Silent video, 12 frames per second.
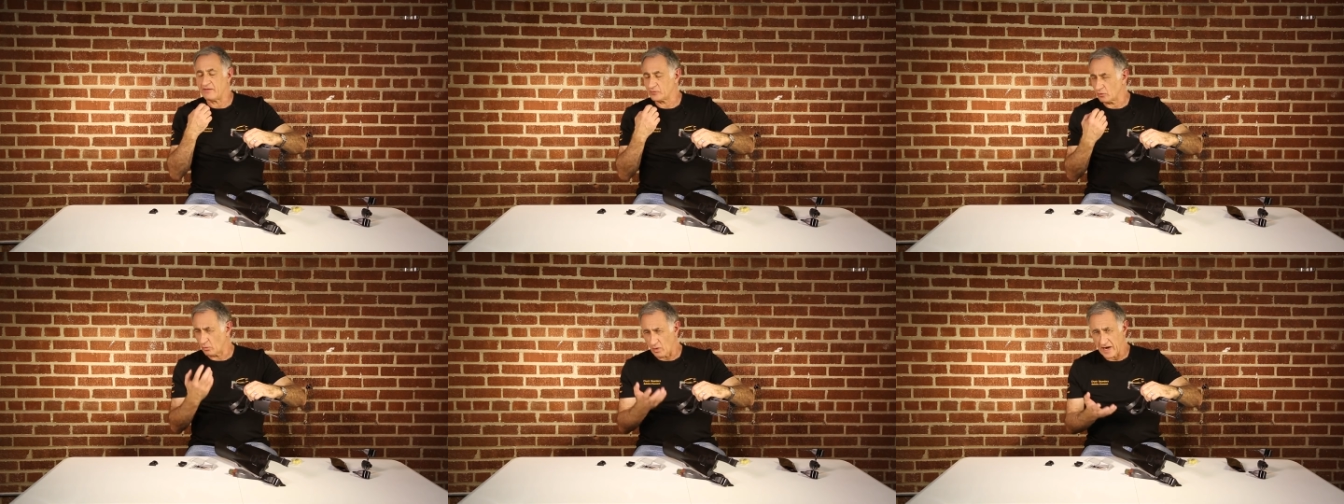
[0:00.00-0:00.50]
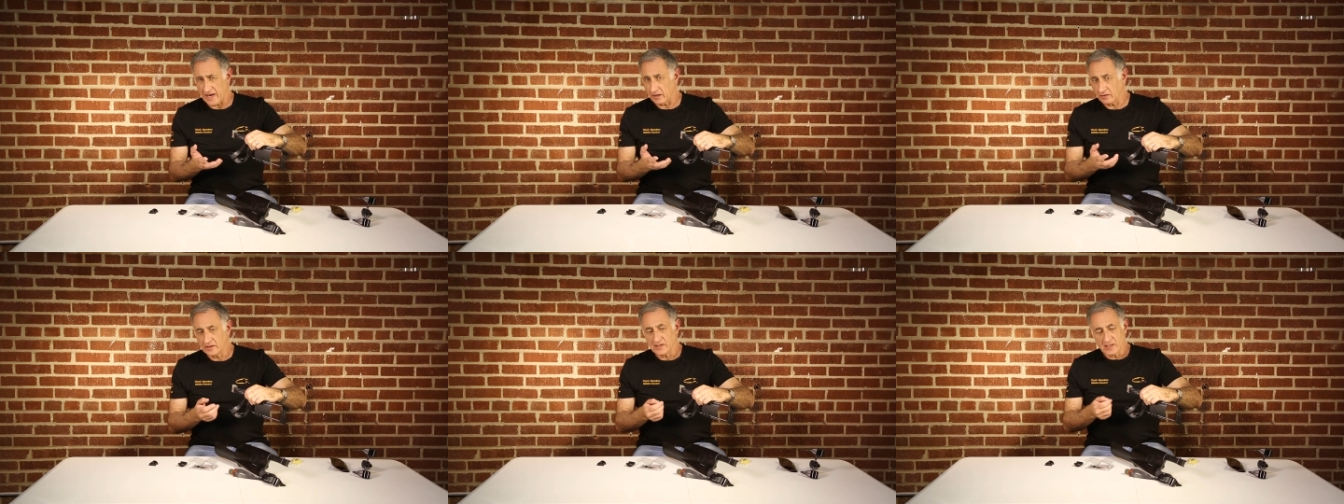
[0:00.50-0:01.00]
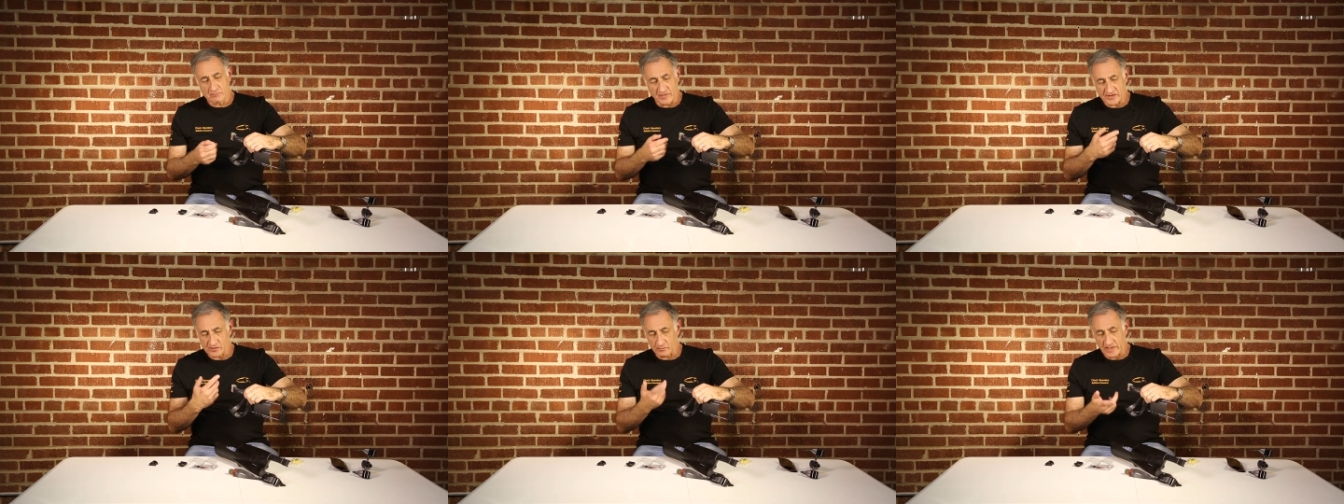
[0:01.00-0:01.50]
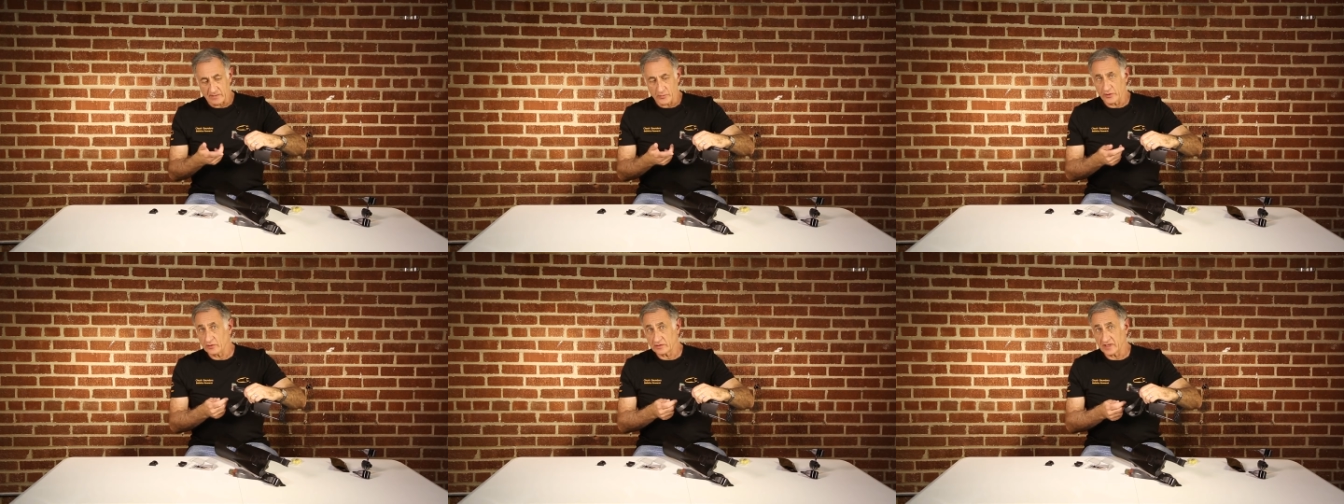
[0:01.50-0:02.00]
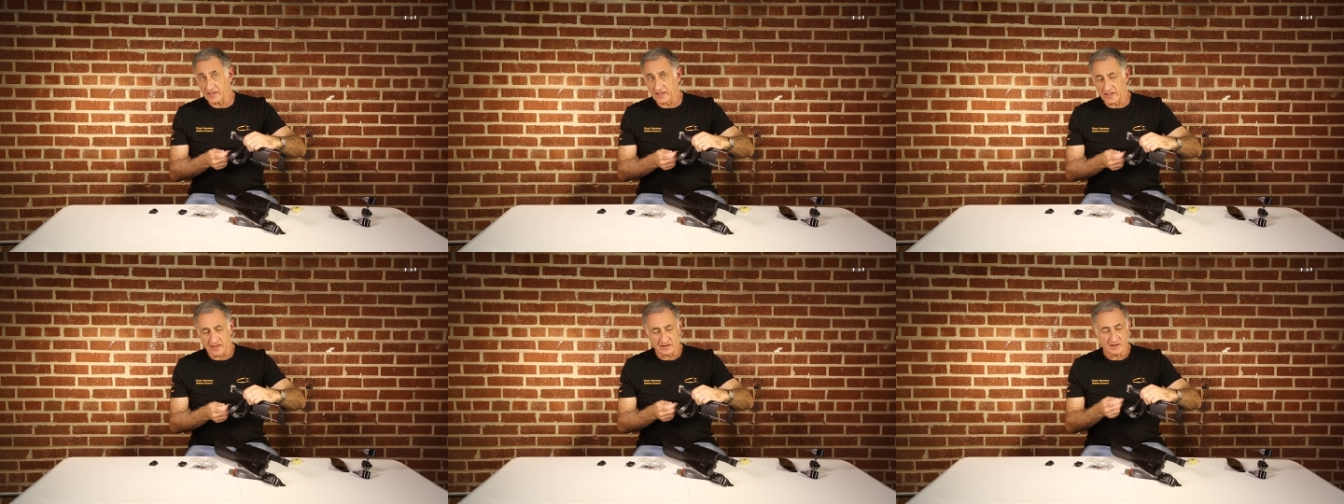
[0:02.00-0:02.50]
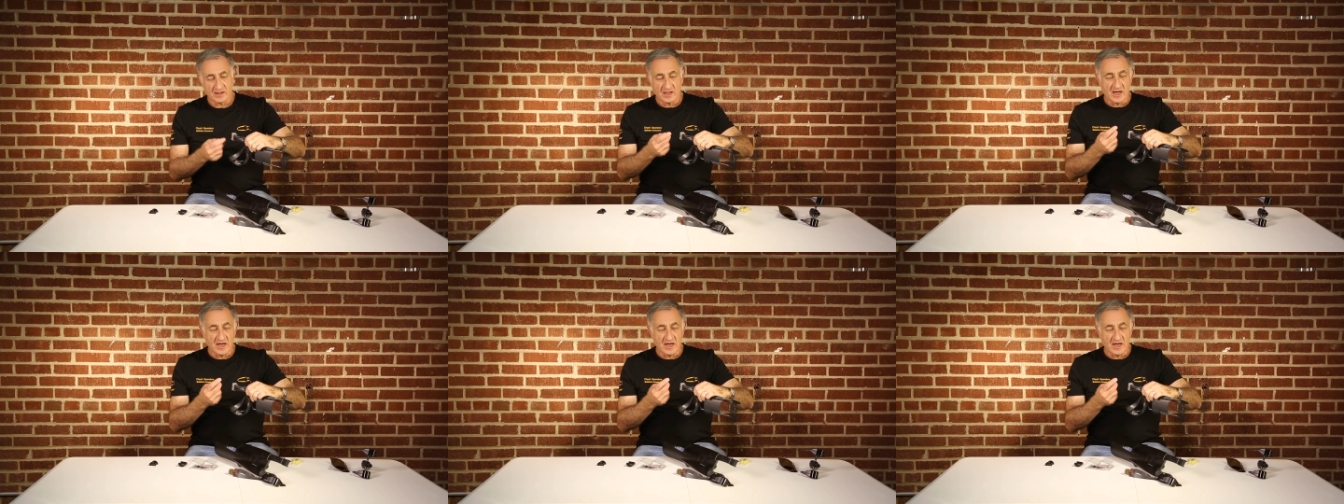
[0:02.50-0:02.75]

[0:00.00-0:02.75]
After a while, muscle memory will kick in